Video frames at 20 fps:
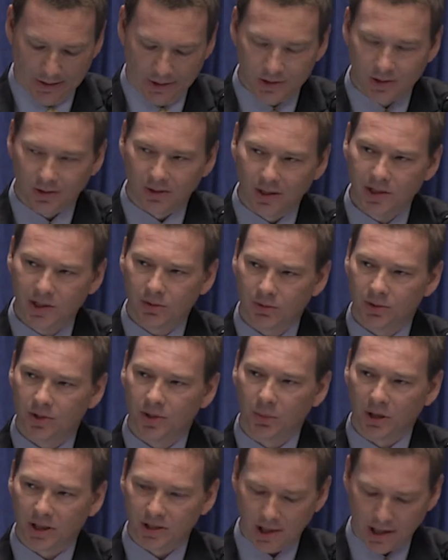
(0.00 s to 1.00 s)
So these are
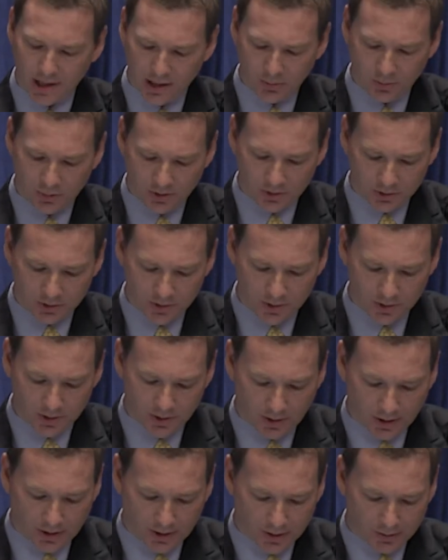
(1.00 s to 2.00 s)
some
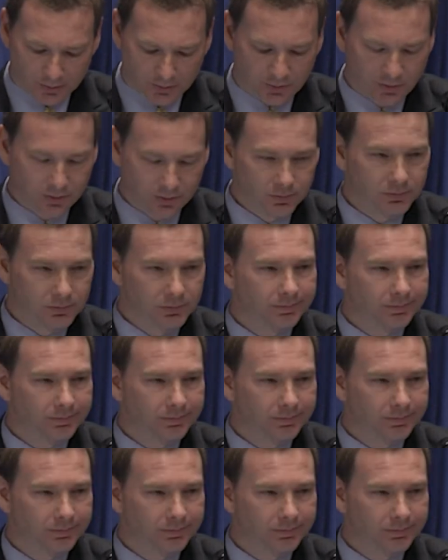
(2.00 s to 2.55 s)
examples of